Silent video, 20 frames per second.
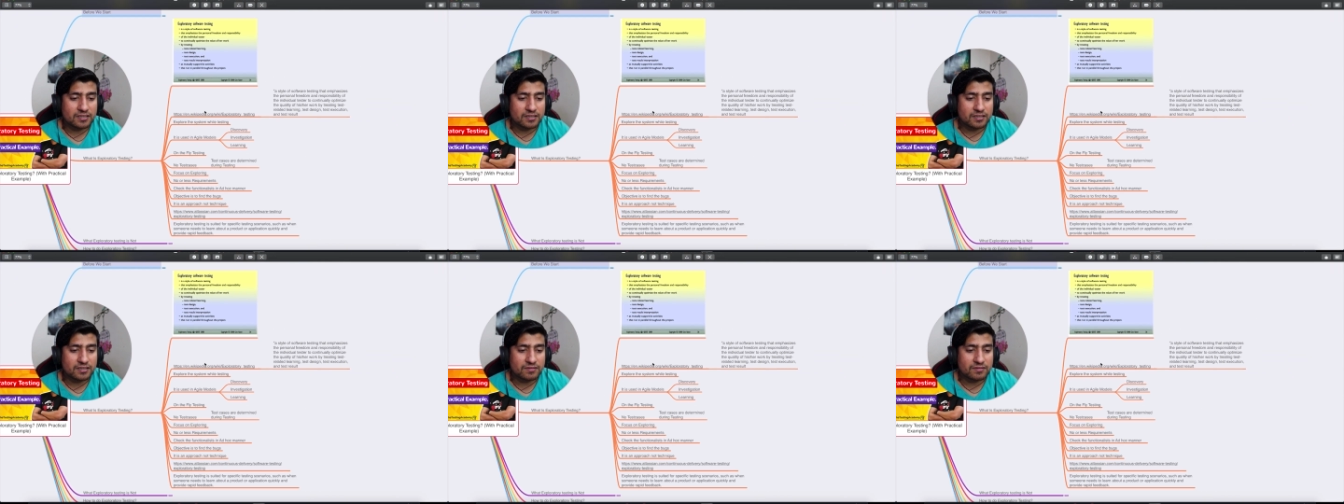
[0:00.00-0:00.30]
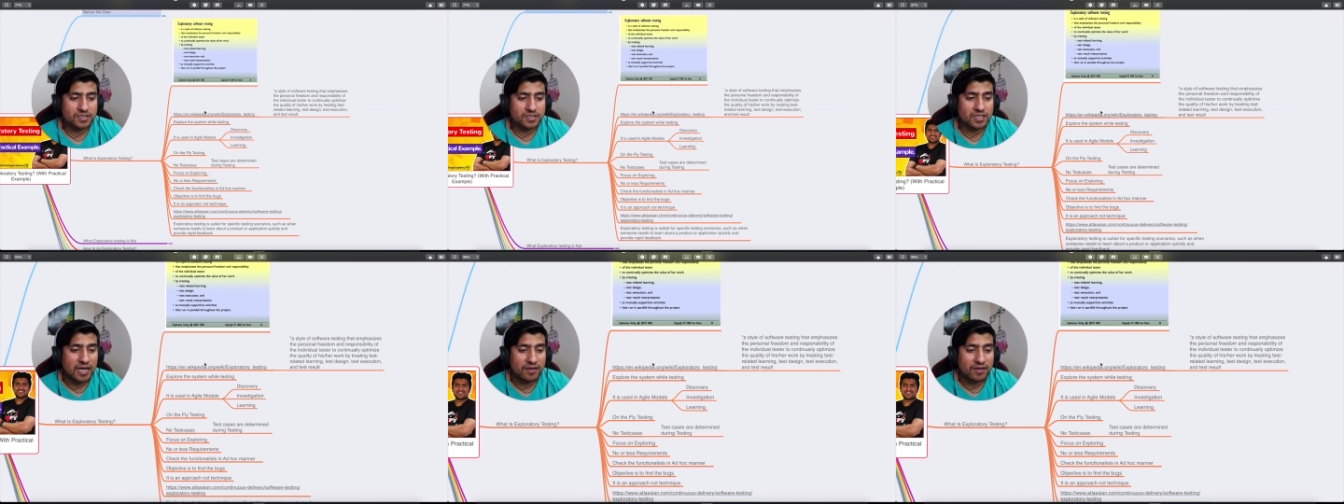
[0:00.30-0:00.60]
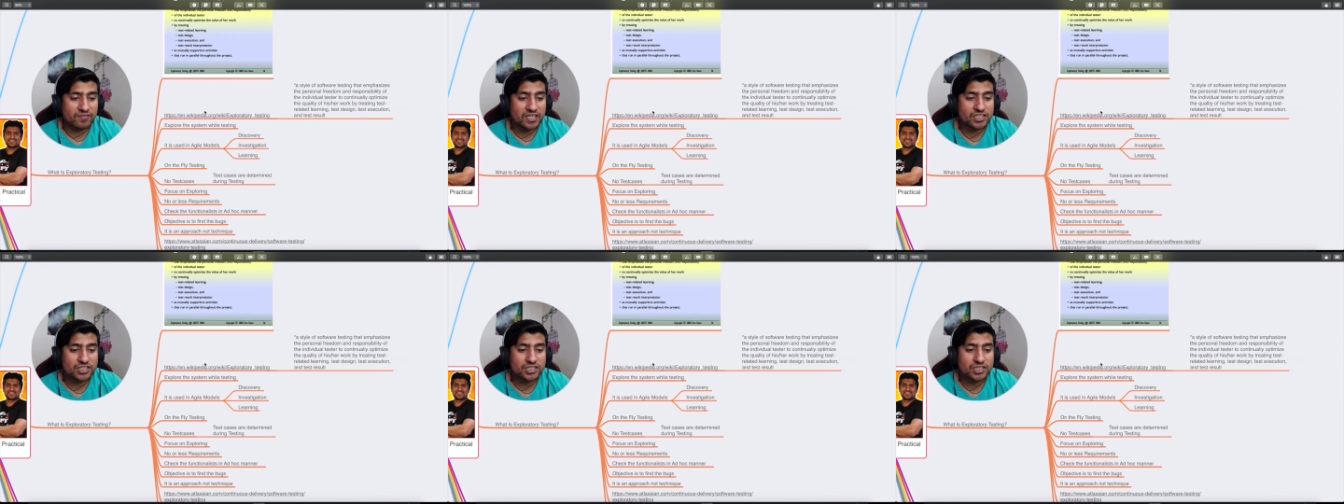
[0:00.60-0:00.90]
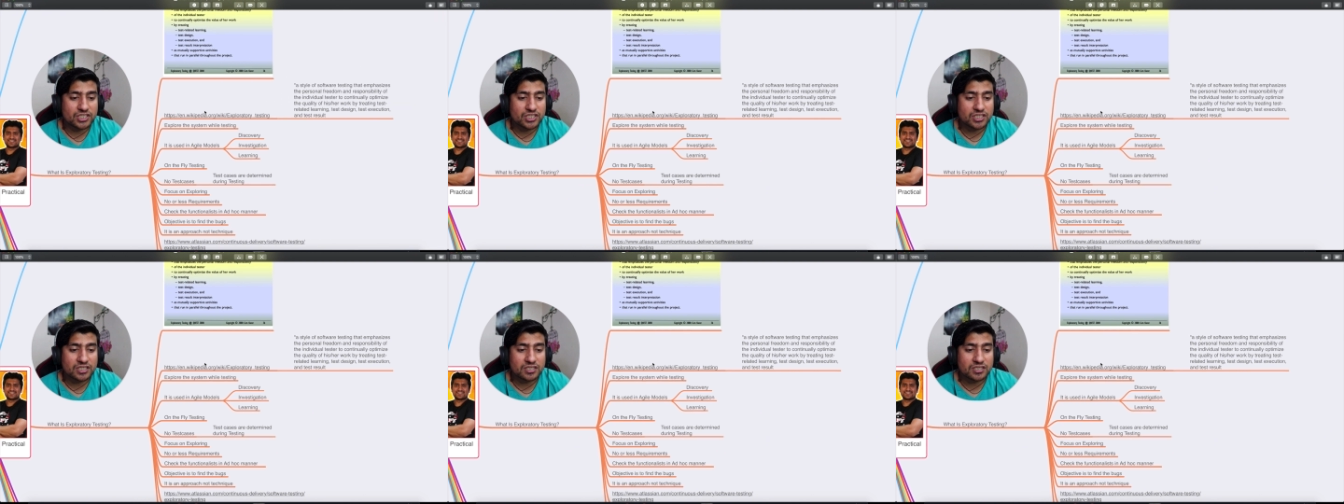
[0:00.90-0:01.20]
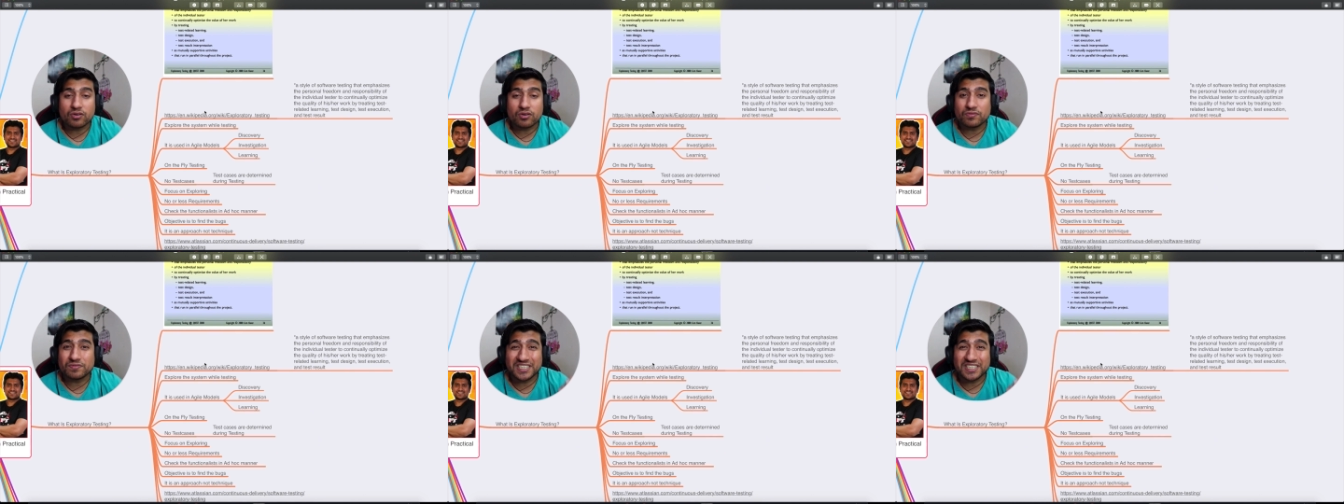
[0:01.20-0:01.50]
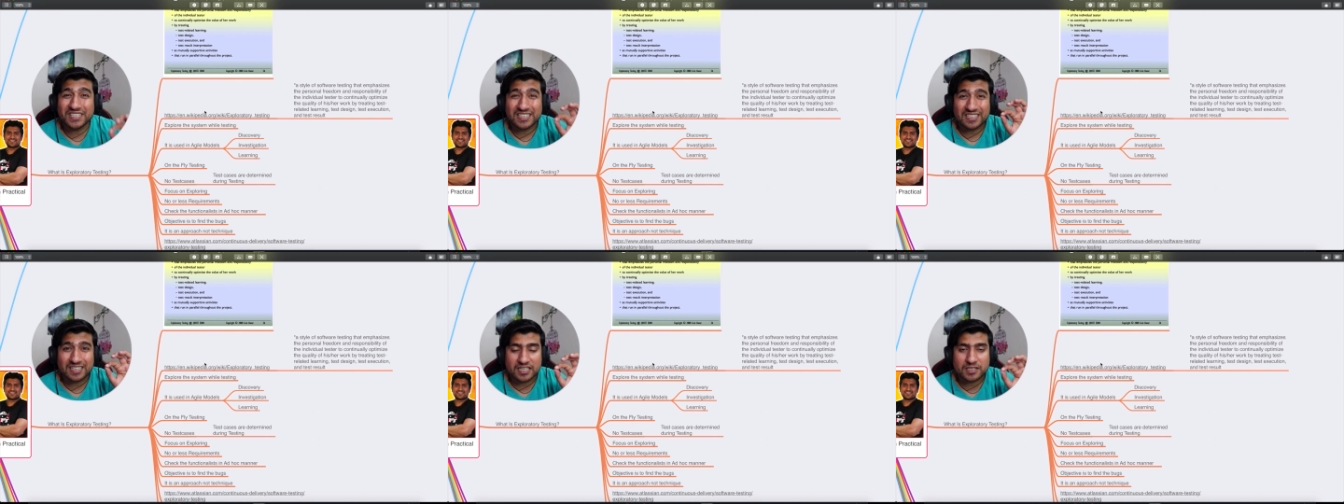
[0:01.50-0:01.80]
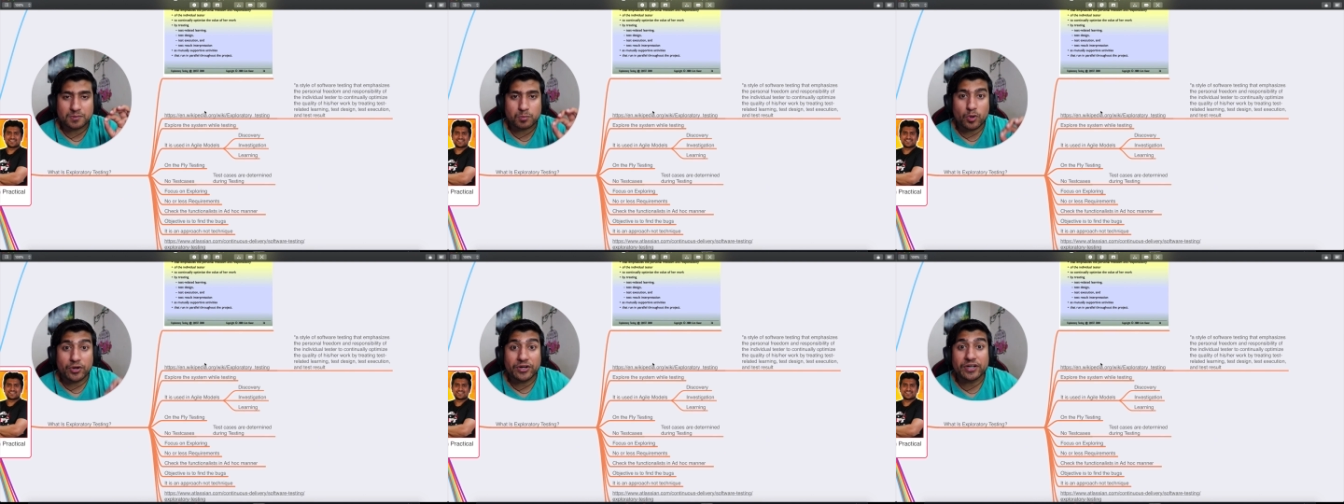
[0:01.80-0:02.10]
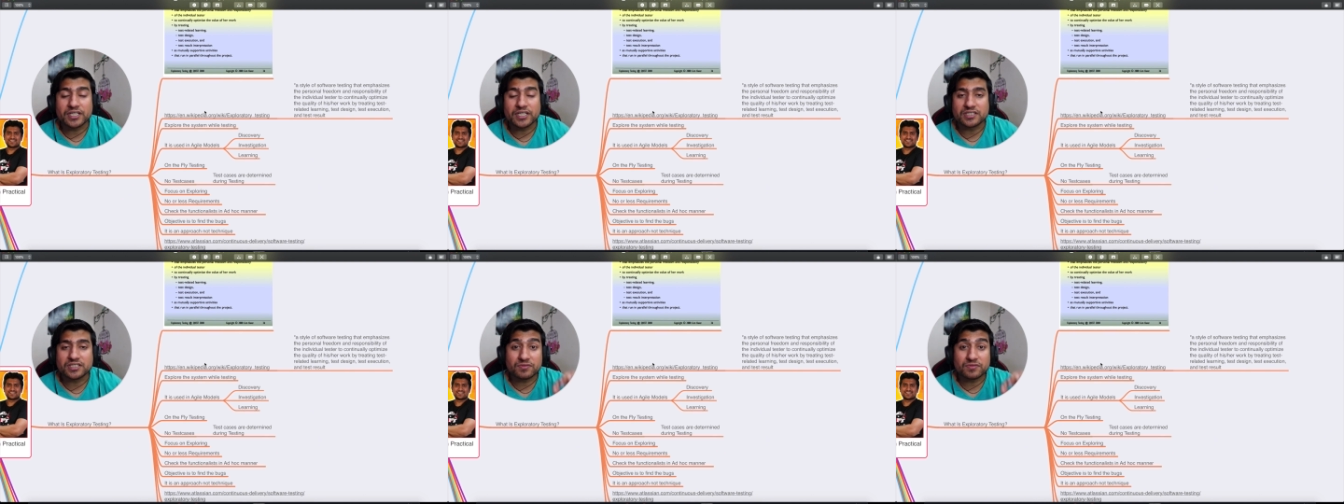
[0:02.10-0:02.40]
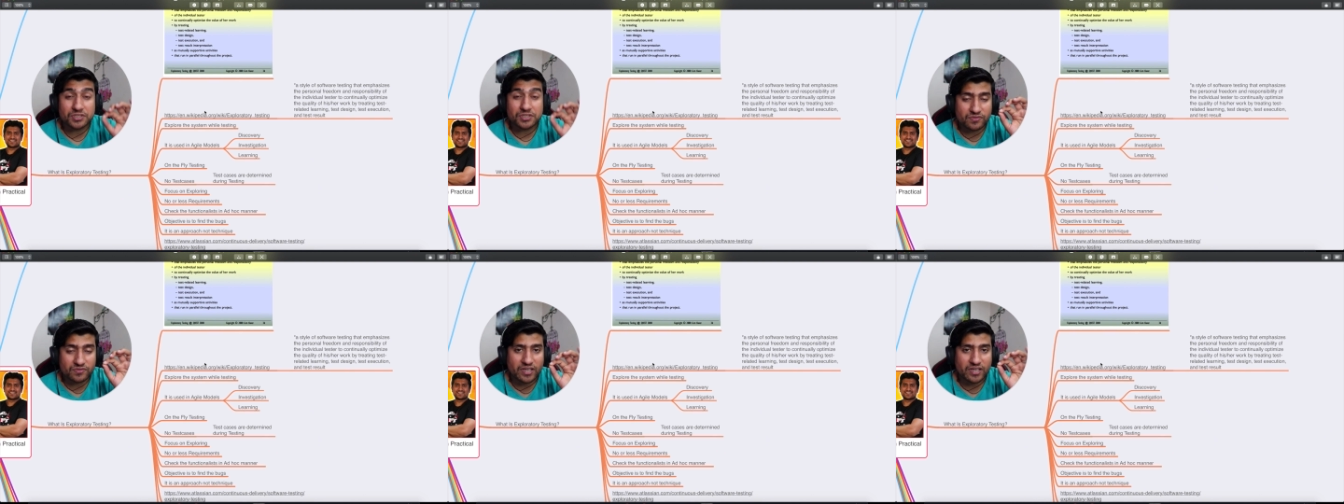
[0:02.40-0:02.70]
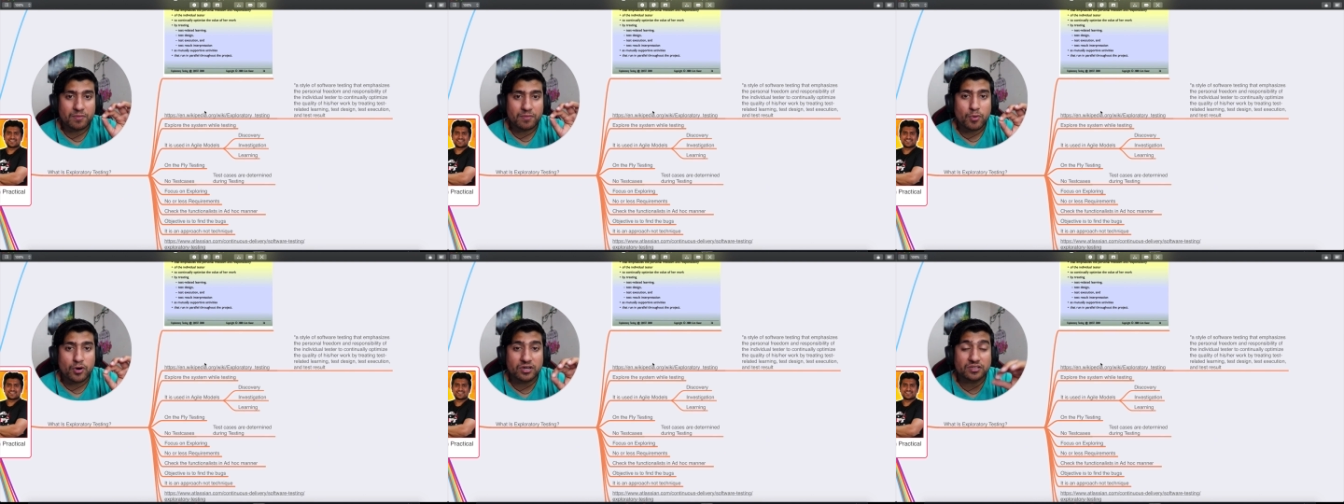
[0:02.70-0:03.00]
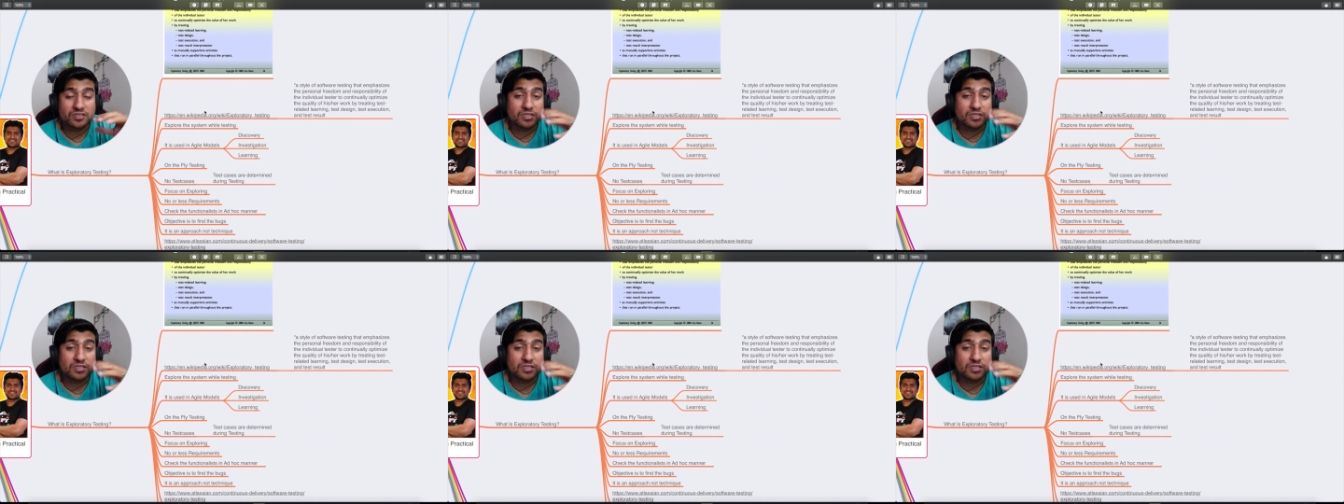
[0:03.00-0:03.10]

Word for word: with the definition of the exploratory testing, which is very important.